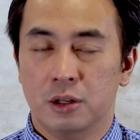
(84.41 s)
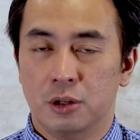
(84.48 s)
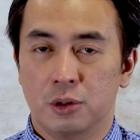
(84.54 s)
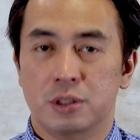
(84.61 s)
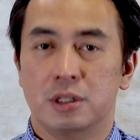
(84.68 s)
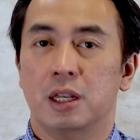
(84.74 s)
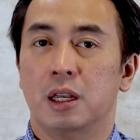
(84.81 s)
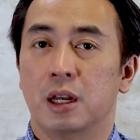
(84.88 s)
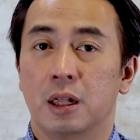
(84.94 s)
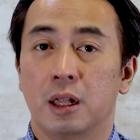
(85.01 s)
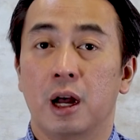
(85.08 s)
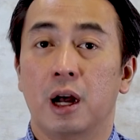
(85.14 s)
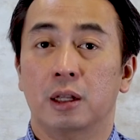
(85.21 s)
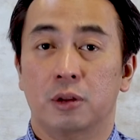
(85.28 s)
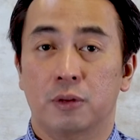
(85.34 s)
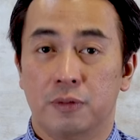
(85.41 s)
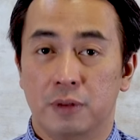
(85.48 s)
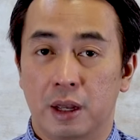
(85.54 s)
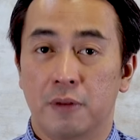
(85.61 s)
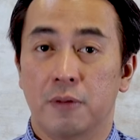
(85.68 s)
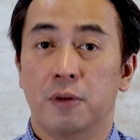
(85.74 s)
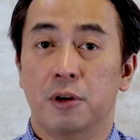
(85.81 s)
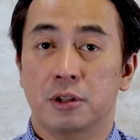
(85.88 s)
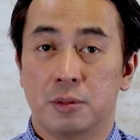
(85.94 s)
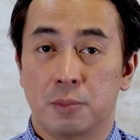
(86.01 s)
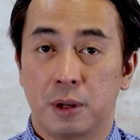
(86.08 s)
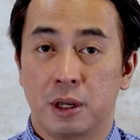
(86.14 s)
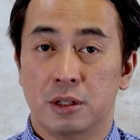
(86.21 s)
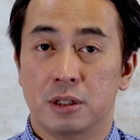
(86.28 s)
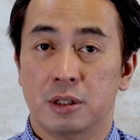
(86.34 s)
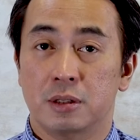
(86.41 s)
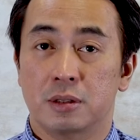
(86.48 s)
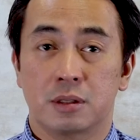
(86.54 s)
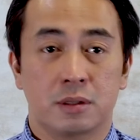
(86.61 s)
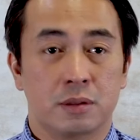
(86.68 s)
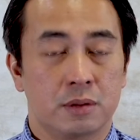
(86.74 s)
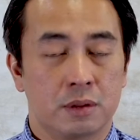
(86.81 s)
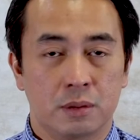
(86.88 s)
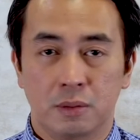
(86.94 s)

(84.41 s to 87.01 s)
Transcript: you're seeing a lot of diverse patients,